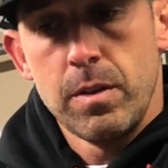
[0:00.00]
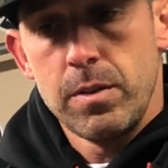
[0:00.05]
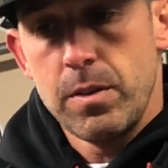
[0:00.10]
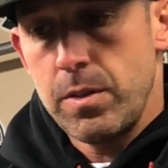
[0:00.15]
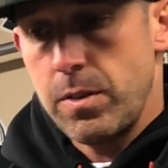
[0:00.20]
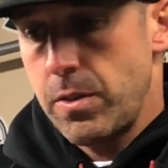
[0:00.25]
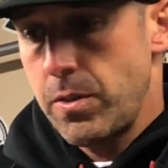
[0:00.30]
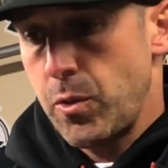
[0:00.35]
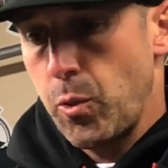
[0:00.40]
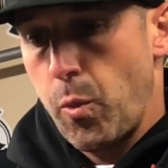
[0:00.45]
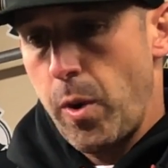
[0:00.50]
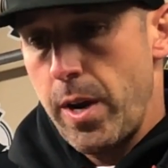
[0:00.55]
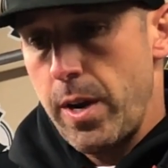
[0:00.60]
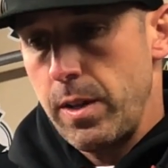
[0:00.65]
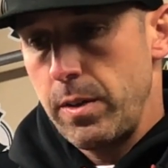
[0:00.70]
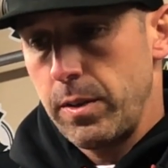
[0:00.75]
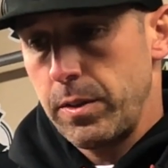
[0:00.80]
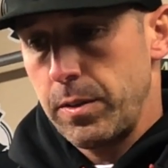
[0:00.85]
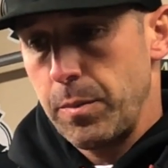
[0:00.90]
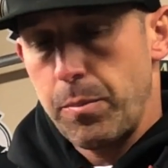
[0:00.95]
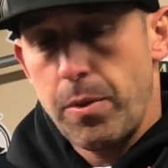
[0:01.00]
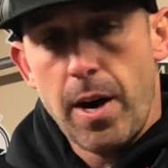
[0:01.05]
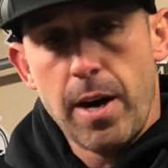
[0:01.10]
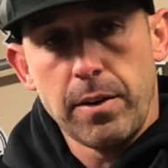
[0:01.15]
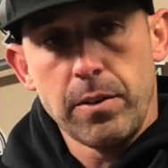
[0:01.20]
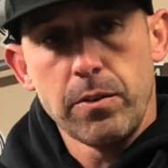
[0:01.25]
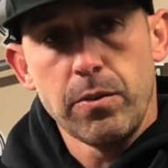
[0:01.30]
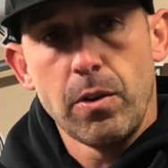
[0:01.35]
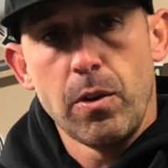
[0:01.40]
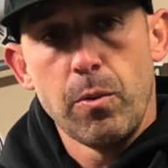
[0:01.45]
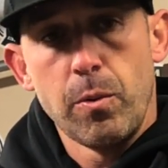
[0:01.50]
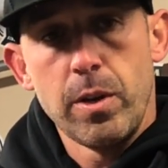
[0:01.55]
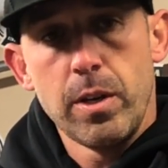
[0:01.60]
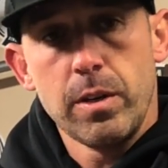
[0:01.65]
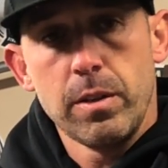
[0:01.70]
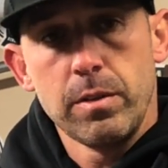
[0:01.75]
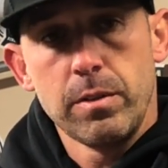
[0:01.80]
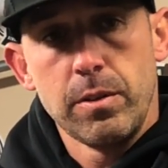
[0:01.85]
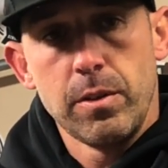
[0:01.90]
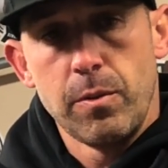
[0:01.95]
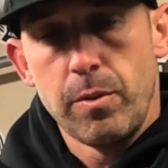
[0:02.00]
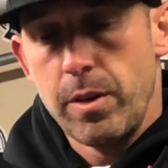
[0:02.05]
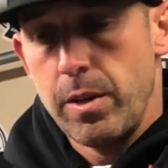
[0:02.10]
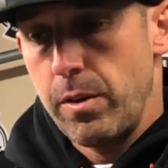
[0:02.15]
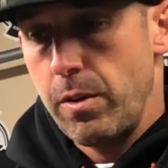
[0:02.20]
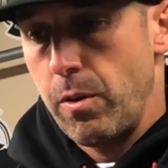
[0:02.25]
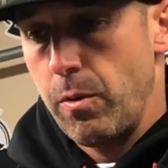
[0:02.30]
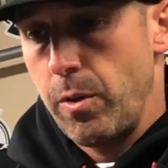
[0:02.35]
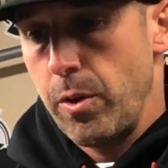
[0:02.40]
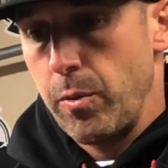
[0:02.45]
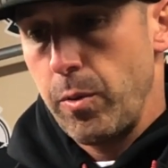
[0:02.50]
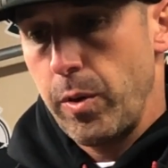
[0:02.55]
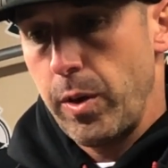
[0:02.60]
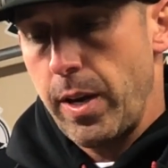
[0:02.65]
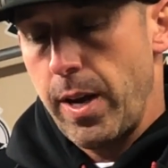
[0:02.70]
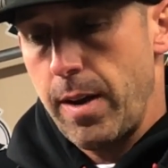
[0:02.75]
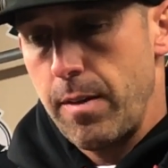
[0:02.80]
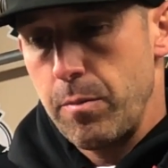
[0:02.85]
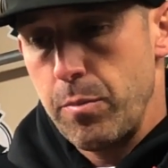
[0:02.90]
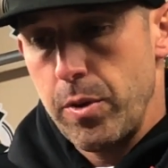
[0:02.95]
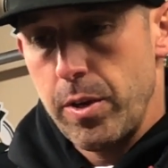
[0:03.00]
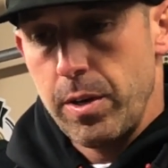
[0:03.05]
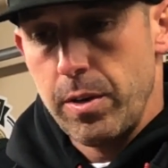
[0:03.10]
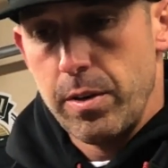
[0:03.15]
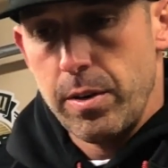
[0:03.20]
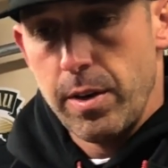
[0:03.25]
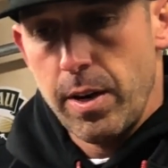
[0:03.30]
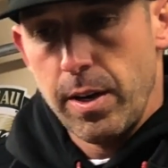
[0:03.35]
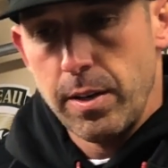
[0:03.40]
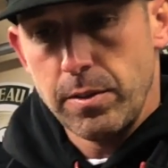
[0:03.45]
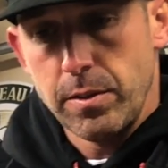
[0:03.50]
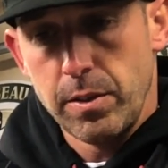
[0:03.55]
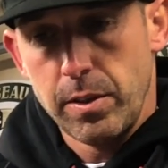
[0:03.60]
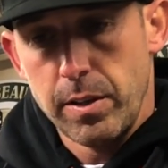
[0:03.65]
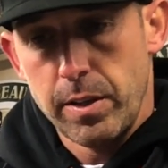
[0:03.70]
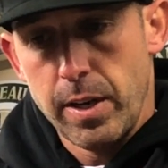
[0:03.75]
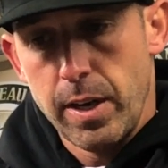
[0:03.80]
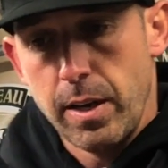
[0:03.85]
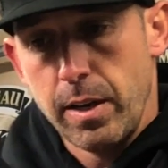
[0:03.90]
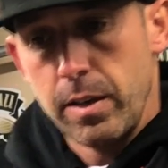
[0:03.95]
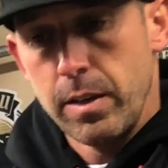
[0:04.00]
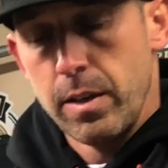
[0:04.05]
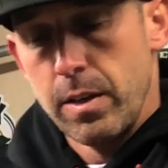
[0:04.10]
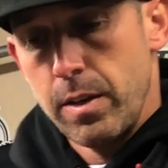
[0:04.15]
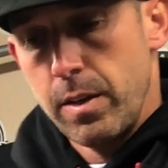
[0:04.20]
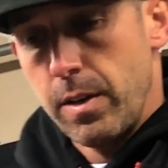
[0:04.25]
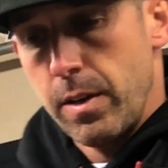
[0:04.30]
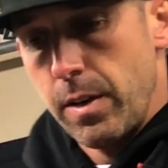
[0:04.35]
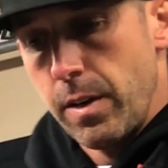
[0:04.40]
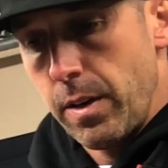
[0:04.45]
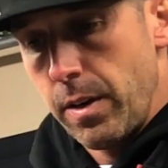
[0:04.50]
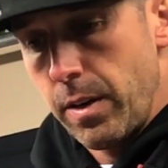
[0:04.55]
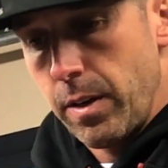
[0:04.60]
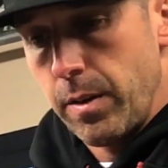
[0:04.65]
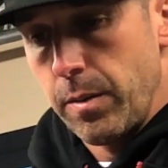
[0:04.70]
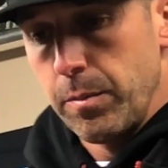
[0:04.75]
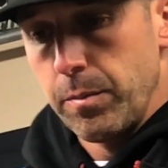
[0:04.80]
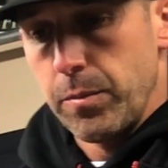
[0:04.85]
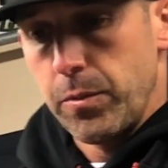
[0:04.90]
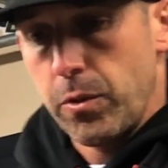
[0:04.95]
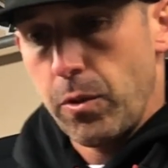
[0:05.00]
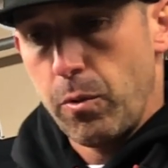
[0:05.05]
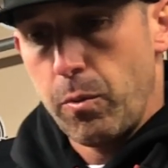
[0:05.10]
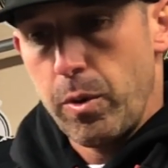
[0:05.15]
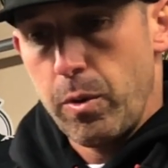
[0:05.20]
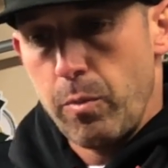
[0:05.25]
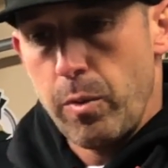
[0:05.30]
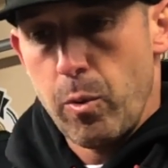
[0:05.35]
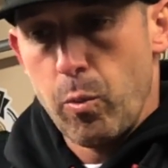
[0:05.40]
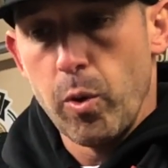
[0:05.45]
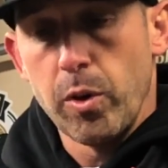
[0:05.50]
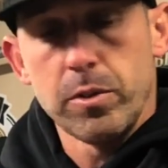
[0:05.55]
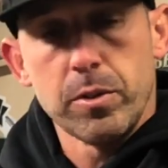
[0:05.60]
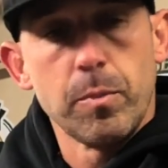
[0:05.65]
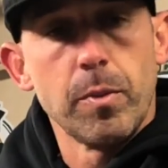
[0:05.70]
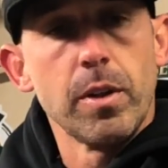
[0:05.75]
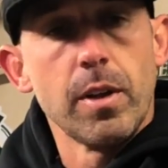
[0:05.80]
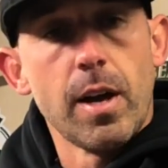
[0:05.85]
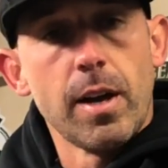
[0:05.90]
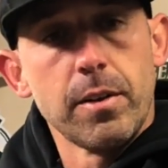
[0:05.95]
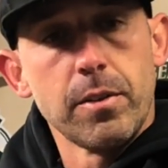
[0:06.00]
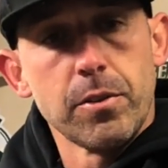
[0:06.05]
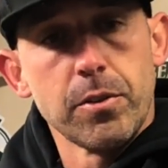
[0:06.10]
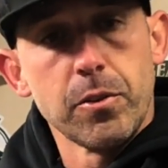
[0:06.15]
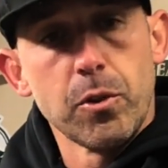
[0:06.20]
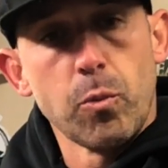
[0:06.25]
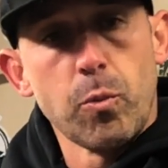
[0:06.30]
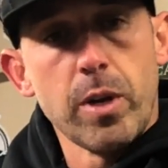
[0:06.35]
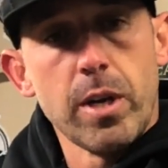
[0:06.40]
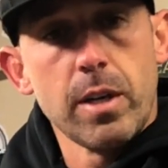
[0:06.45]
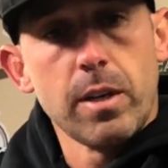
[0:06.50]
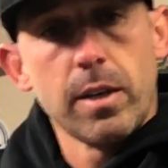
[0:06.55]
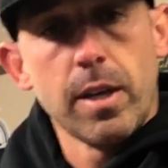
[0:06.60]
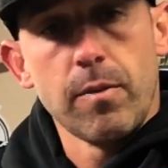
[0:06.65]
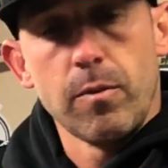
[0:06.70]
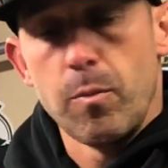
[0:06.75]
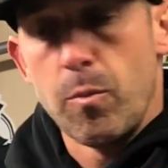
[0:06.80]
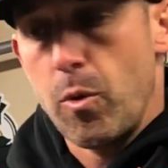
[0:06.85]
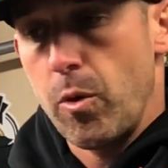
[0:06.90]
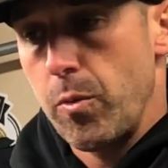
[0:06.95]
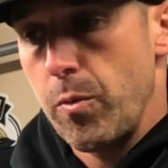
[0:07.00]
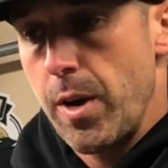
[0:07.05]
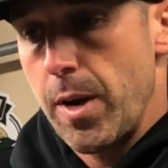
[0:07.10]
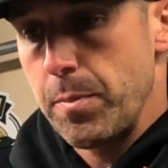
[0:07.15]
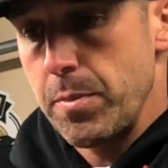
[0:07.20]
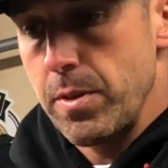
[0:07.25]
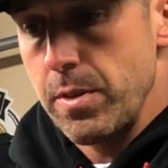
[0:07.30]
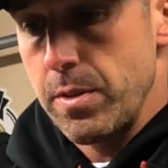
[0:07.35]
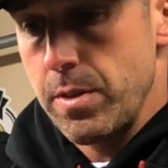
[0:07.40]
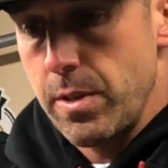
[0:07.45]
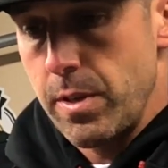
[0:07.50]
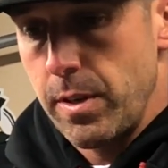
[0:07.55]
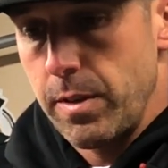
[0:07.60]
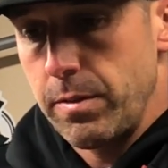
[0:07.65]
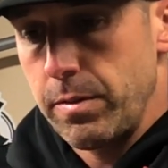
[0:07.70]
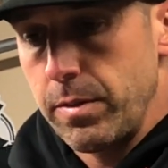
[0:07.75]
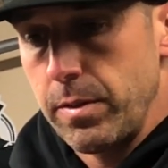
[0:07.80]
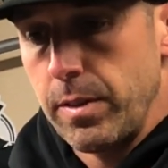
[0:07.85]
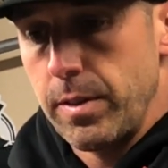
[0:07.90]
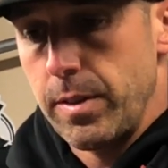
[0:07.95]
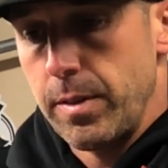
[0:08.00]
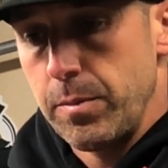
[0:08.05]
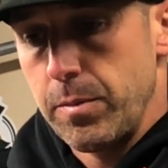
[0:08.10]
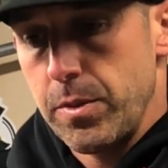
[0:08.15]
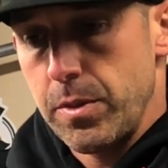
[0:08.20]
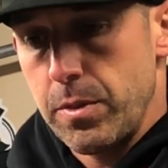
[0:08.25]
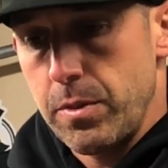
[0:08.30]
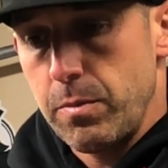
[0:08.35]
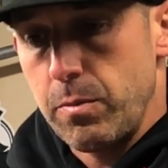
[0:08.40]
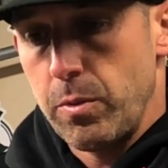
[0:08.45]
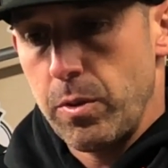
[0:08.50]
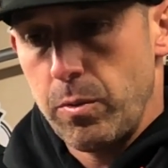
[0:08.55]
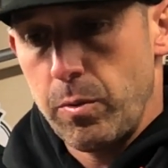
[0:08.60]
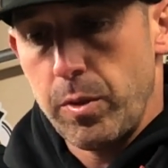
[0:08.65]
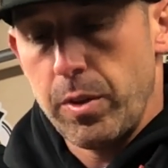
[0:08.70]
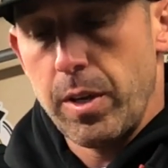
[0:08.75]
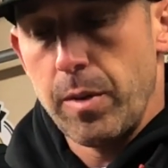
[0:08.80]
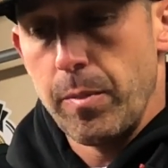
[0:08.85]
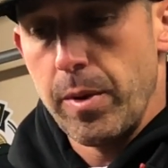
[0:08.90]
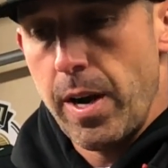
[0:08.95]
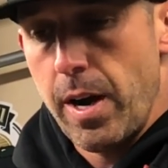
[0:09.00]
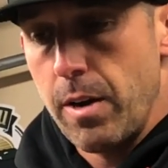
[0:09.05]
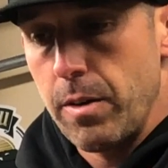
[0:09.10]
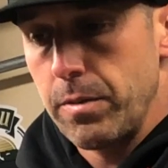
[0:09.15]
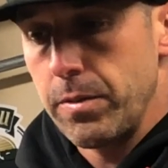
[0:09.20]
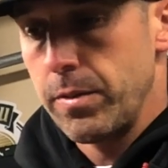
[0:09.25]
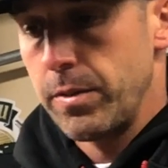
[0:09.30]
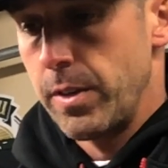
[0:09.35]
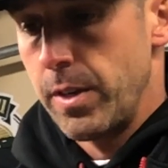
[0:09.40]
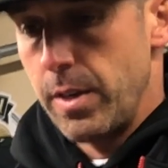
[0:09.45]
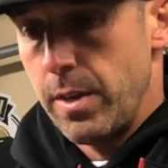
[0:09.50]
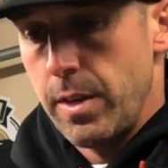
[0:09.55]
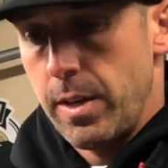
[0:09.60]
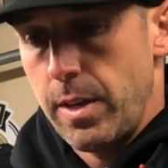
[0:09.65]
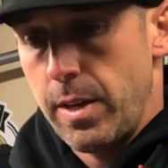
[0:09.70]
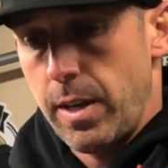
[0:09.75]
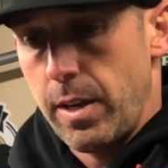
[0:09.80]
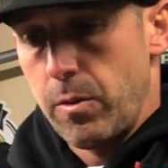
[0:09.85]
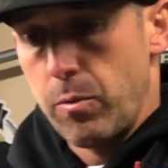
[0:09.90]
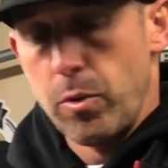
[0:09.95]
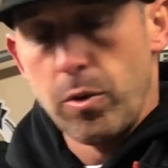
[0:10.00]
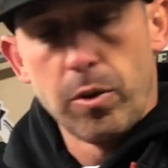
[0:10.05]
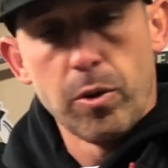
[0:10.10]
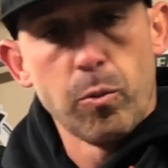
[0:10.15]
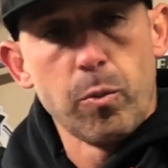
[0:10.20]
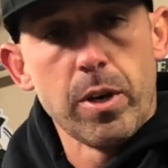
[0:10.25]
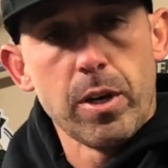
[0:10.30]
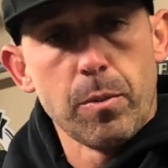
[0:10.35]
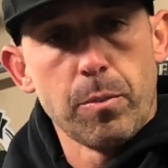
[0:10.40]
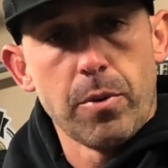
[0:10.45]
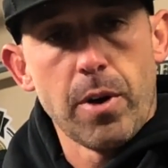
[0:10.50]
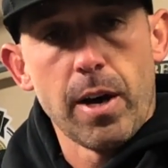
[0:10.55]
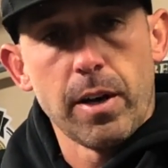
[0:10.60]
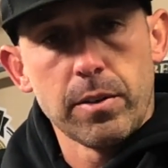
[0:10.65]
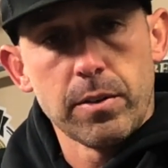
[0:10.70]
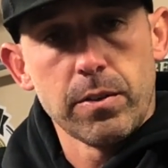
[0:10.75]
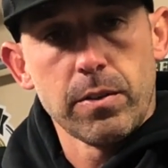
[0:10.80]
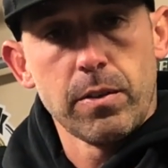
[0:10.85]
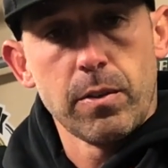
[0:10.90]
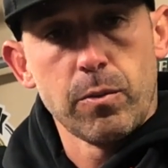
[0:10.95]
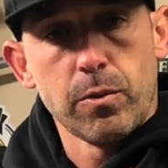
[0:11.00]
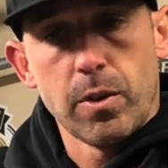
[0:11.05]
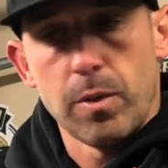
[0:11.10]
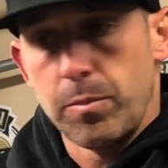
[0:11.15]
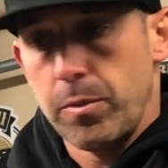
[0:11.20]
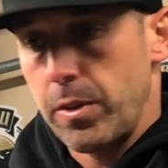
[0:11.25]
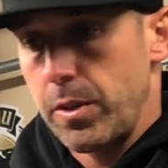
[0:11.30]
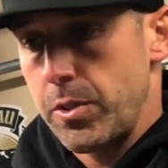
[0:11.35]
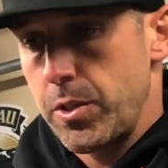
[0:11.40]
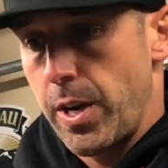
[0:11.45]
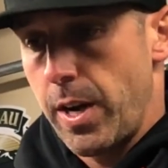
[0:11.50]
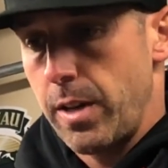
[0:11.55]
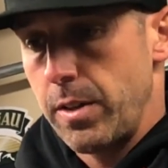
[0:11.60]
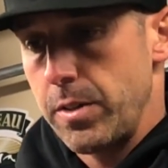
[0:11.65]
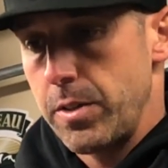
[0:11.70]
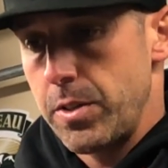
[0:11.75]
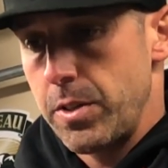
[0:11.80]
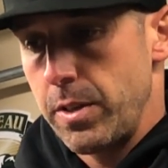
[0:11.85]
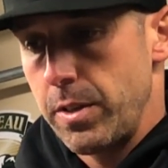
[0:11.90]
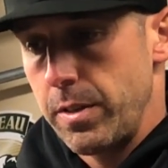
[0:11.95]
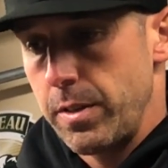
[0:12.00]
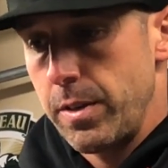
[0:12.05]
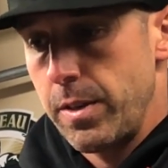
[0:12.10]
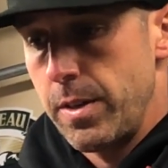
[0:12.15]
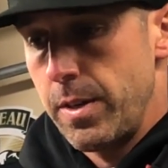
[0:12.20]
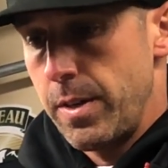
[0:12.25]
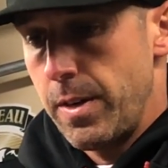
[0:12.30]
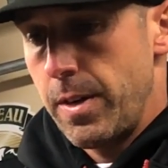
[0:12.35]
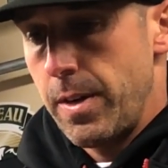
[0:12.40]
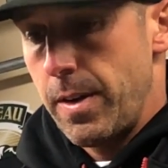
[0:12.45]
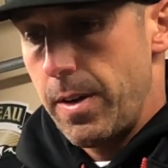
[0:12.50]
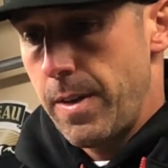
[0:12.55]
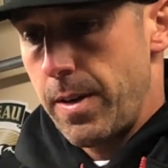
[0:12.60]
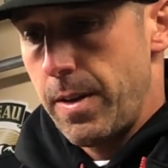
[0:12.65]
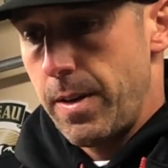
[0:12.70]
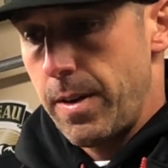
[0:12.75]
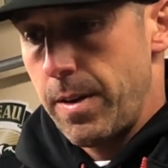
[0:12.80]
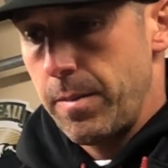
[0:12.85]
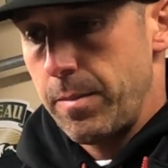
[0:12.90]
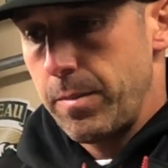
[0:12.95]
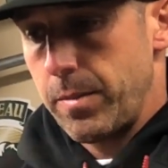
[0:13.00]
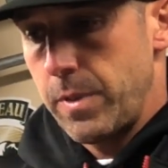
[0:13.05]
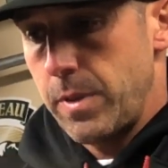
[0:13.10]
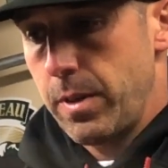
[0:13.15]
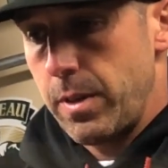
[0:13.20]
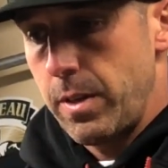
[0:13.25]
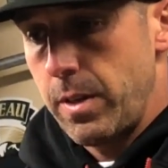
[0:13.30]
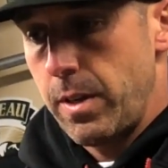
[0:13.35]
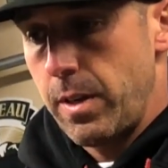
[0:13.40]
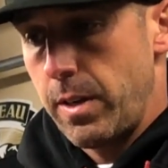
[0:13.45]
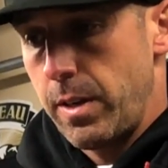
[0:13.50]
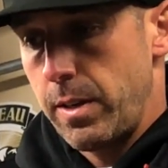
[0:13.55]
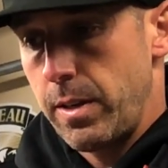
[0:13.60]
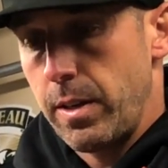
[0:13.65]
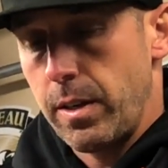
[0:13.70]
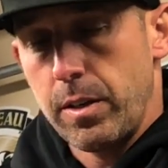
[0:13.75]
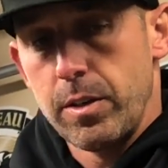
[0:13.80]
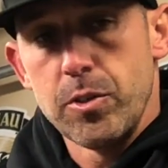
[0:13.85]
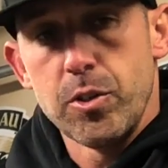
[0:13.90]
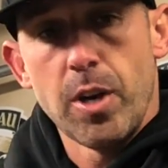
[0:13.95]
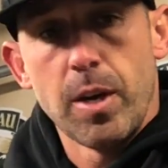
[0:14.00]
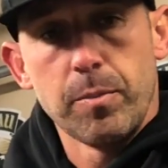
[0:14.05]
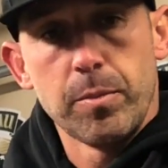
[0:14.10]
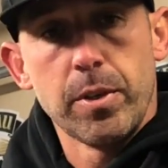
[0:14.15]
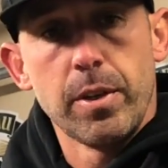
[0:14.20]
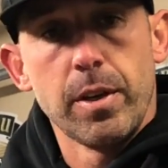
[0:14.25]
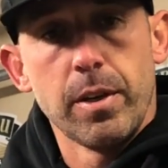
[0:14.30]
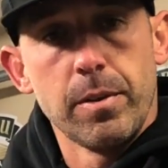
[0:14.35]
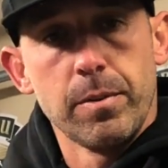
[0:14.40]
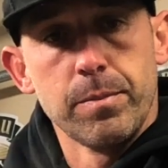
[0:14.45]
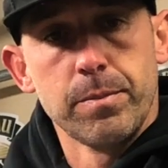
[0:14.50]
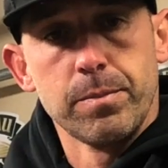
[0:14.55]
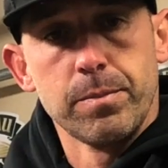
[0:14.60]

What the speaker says: Just the way he looked in practice all week. We didn't know whether we were going to have Breeder or not until today. So we worked him a lot during the week, gave him more reps and stuff, just worked with him and Alf. And he had a real good week of practice. He was up to the challenge, and he did a good job today.